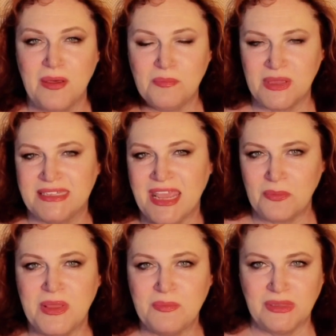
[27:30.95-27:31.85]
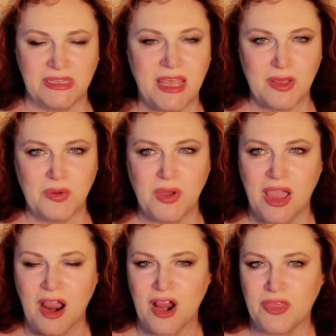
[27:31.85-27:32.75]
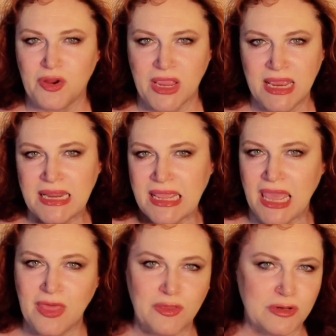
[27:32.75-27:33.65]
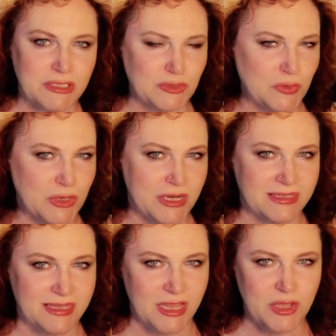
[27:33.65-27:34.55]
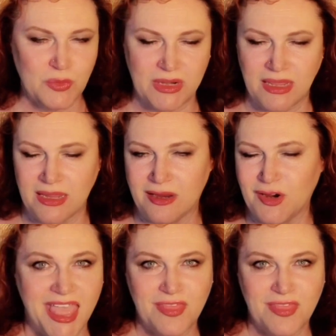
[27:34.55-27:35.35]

but tell me below, are there any other stories that you want to hear